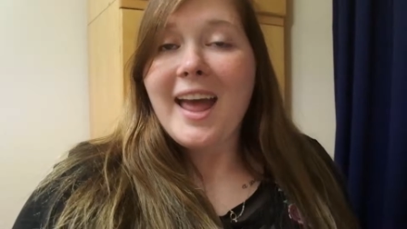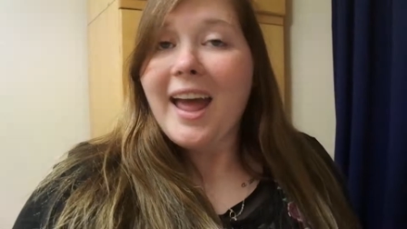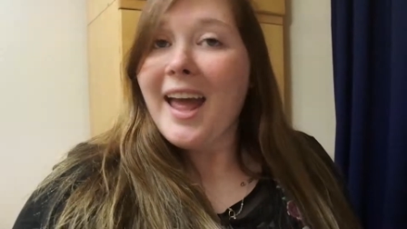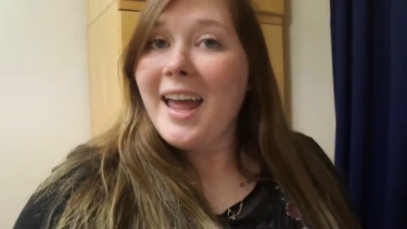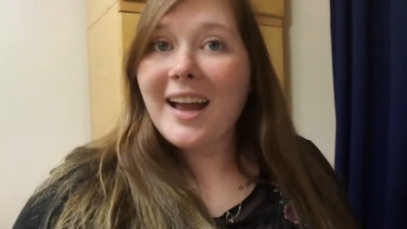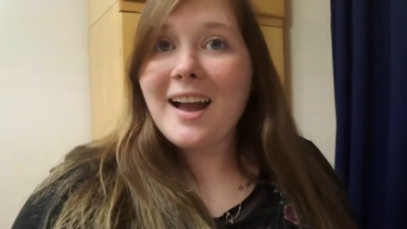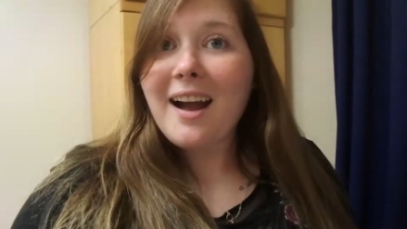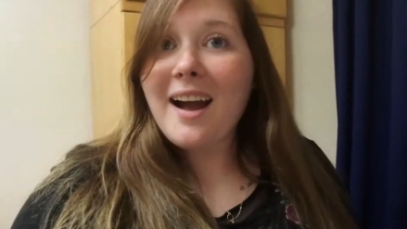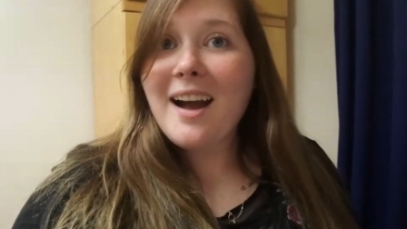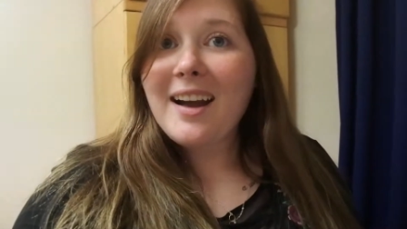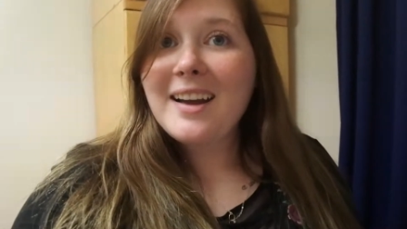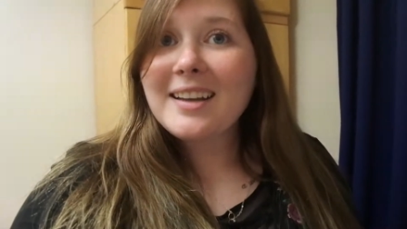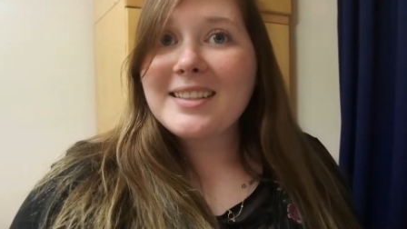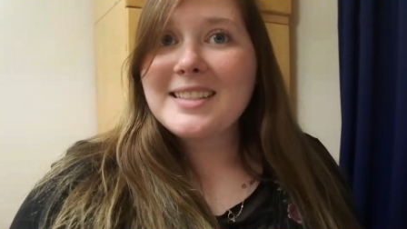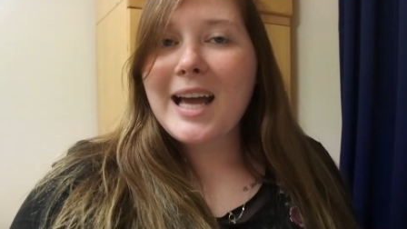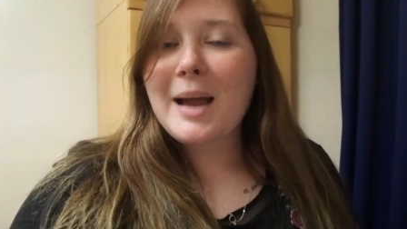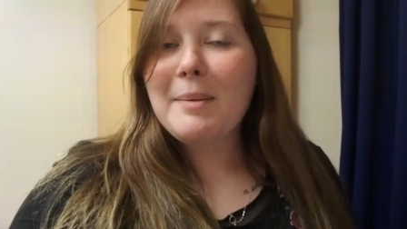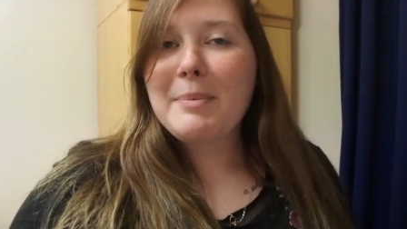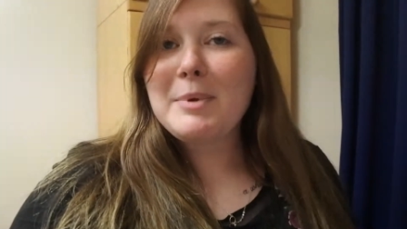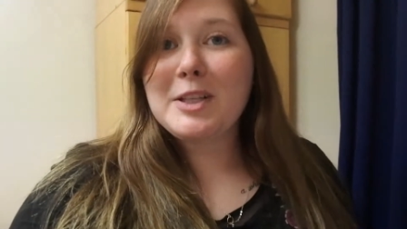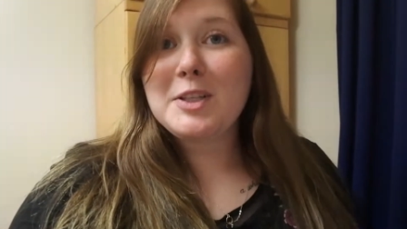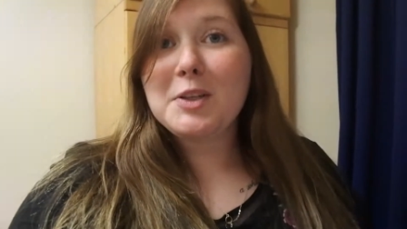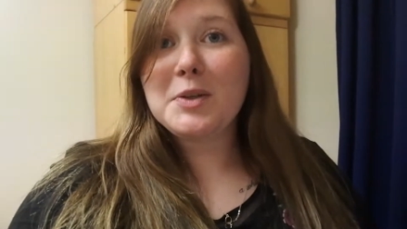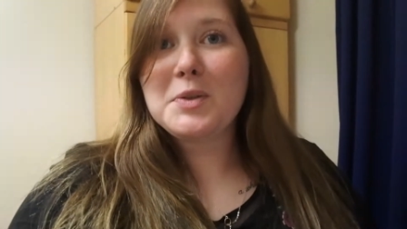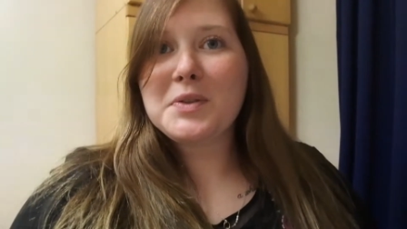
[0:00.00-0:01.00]
Hey guys,
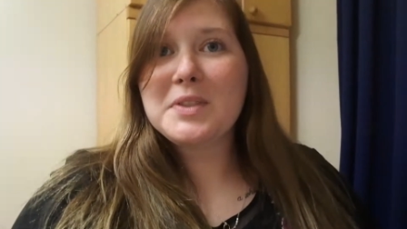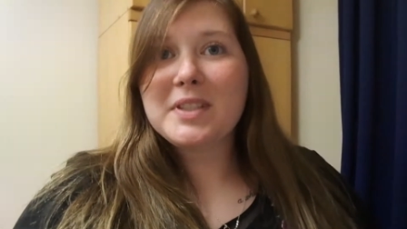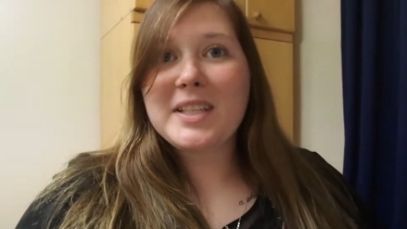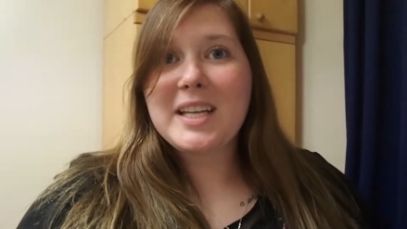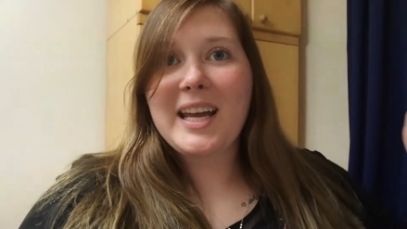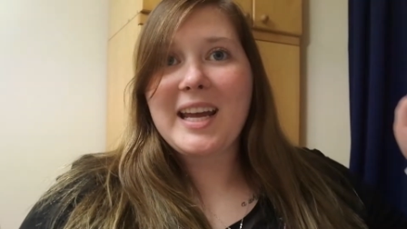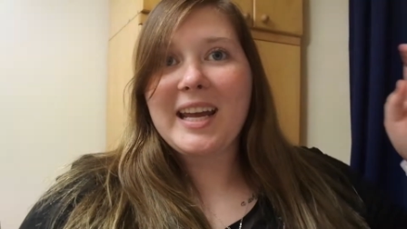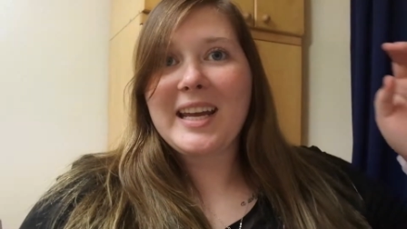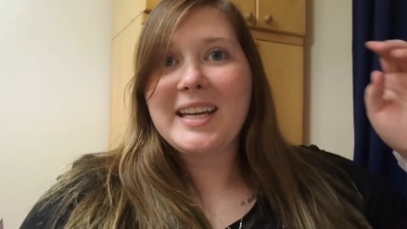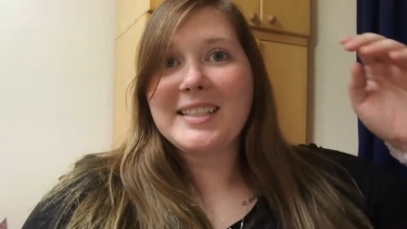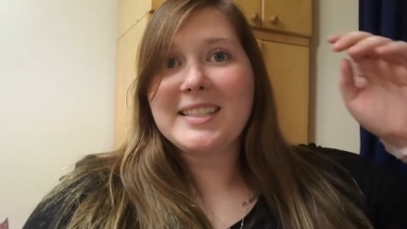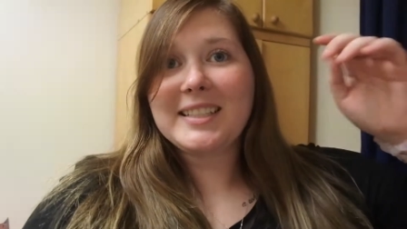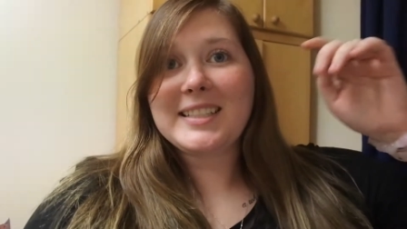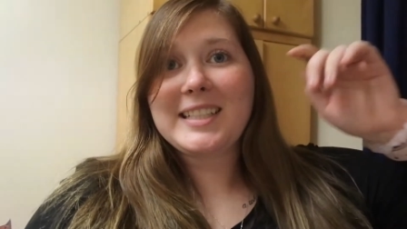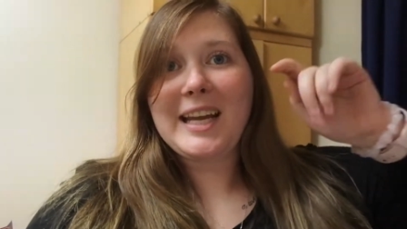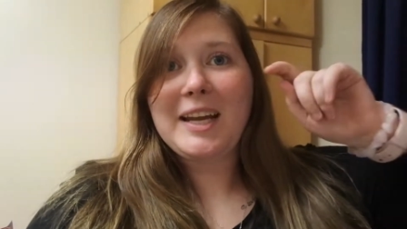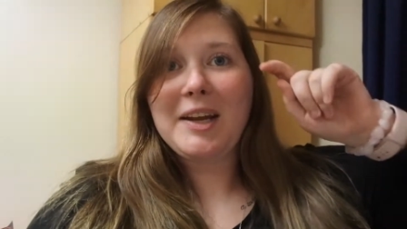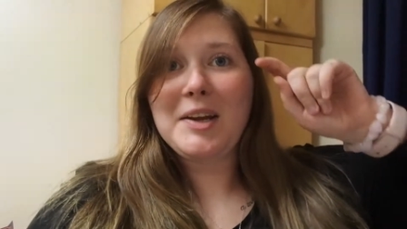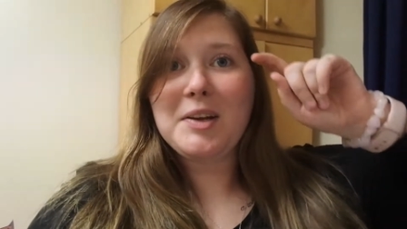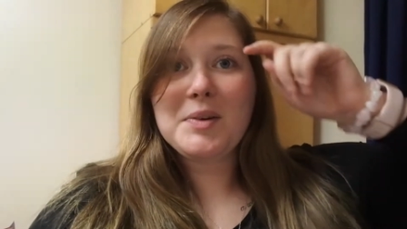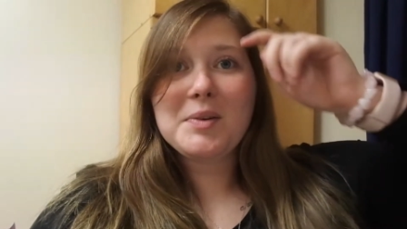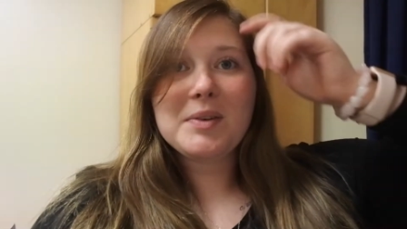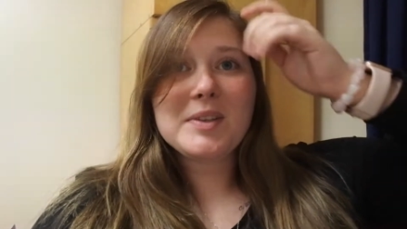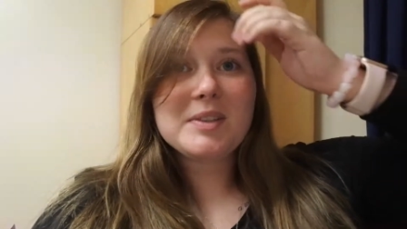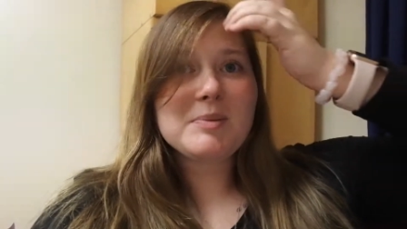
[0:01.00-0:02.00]
happy Tuesday.
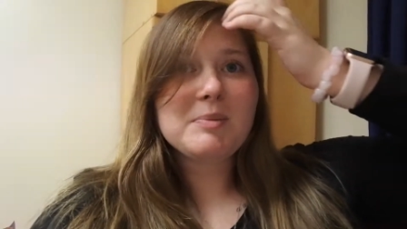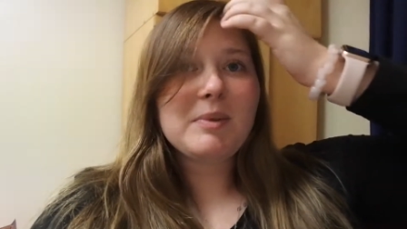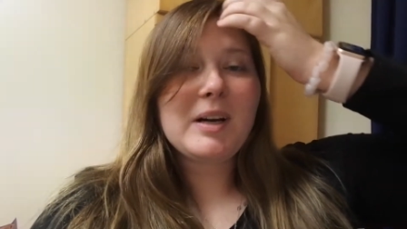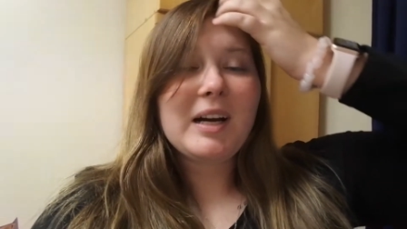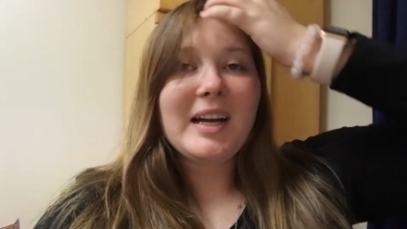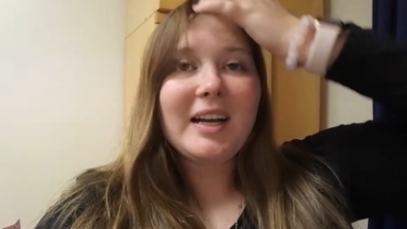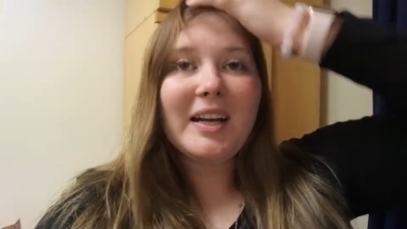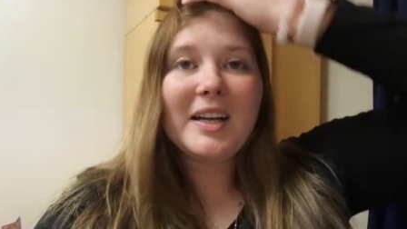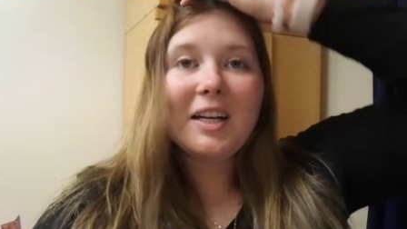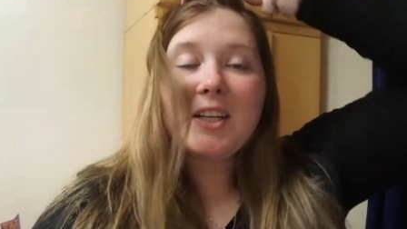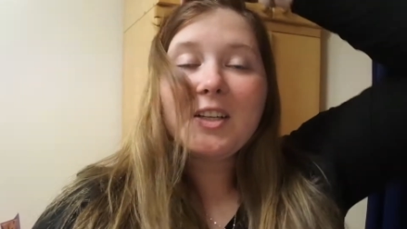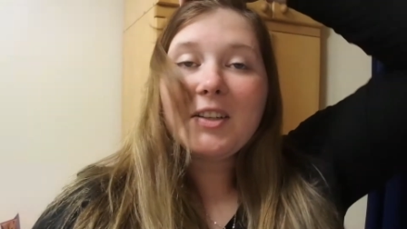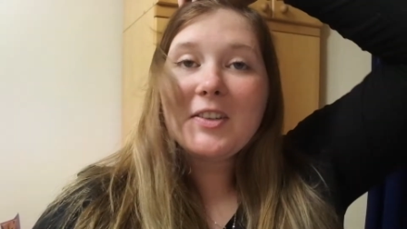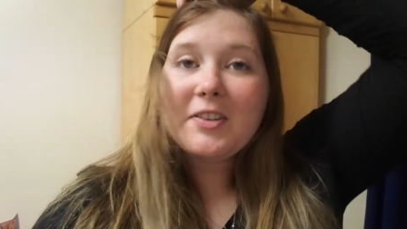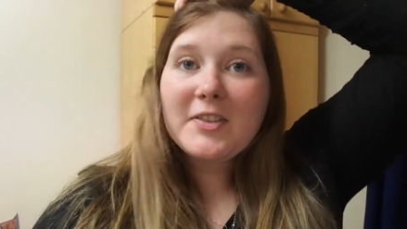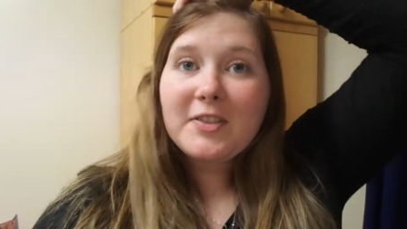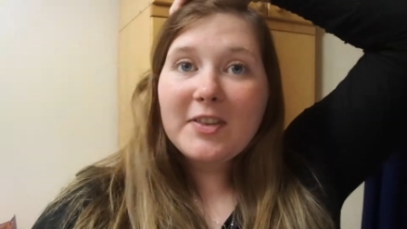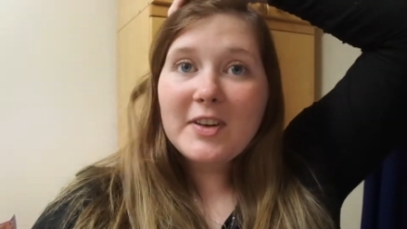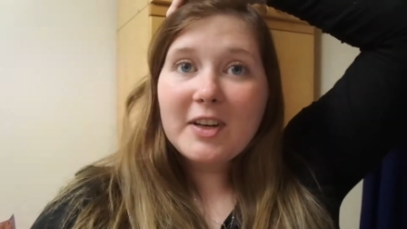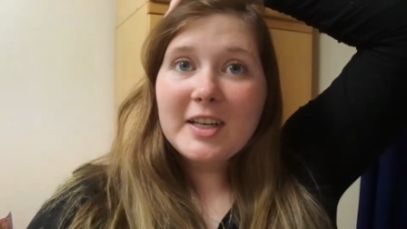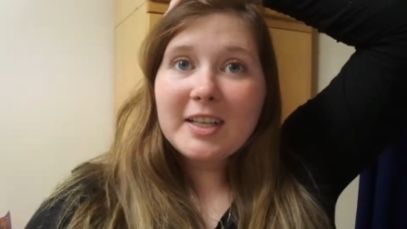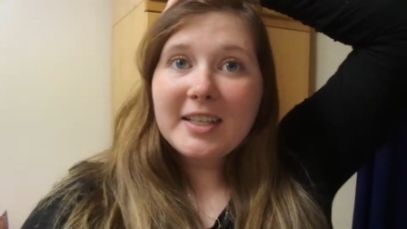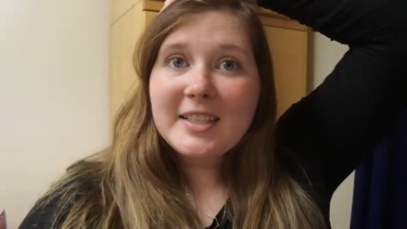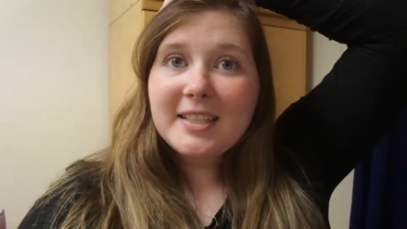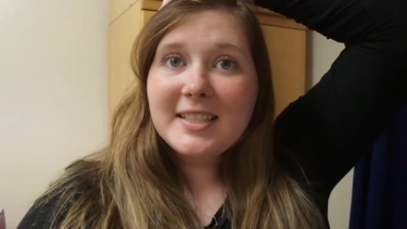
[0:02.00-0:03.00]
Today was my
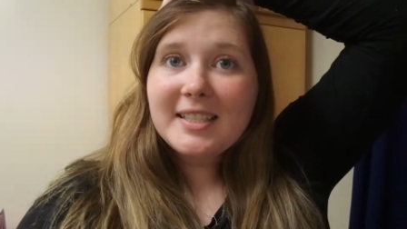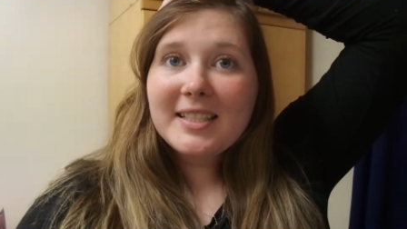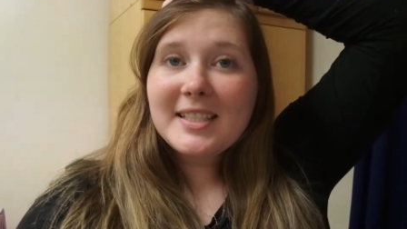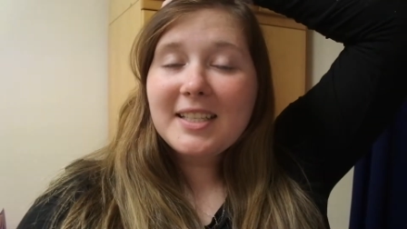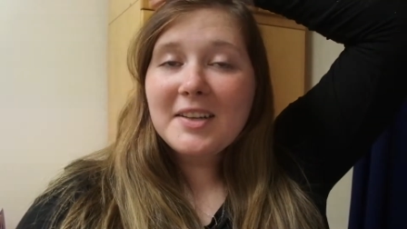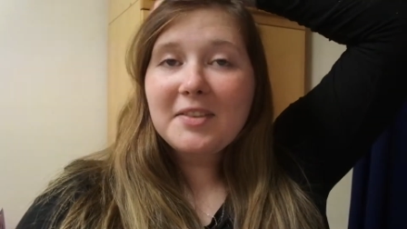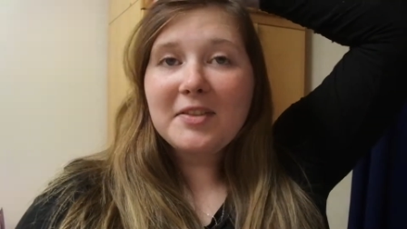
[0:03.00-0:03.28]
first